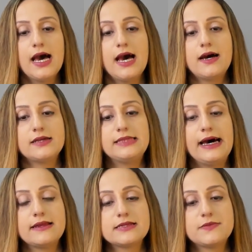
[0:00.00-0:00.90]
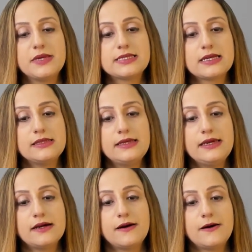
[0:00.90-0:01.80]
Uh, that is
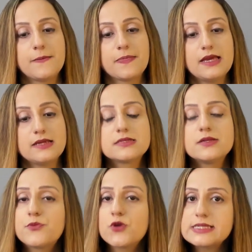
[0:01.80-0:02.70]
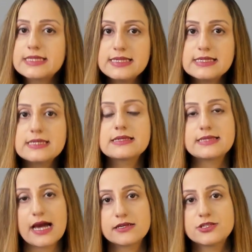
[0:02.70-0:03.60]
basically, um, it's the prosthesis
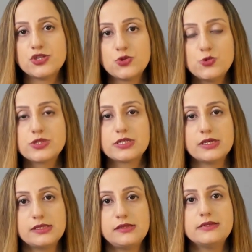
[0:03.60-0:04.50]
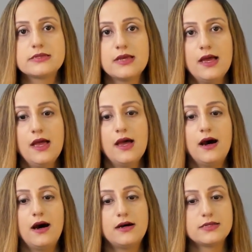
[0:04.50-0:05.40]
that is used in these
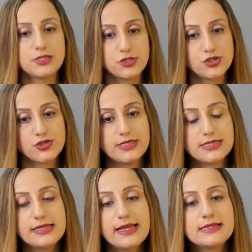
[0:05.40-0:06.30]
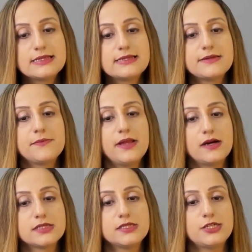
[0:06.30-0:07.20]
uh, surgeries. The lens is
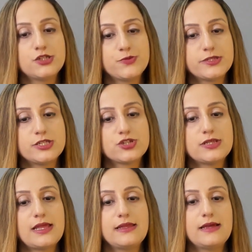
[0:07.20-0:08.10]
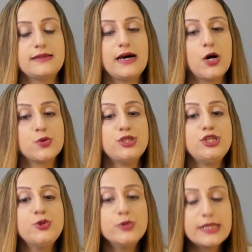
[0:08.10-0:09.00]
implanted into position and that now the
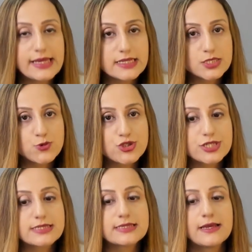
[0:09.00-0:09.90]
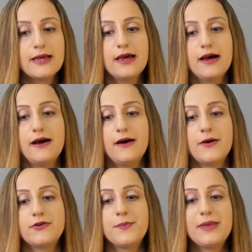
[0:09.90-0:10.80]
newer lens, which is
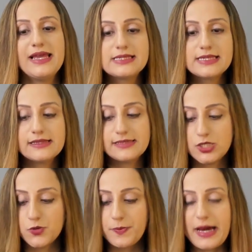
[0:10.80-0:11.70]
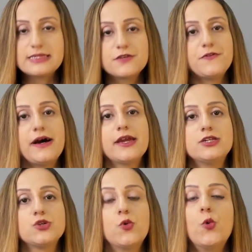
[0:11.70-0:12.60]
uh, replacing the
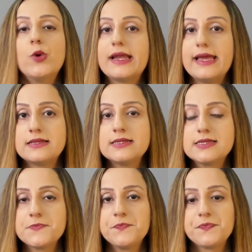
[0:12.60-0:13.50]
opacified old lens,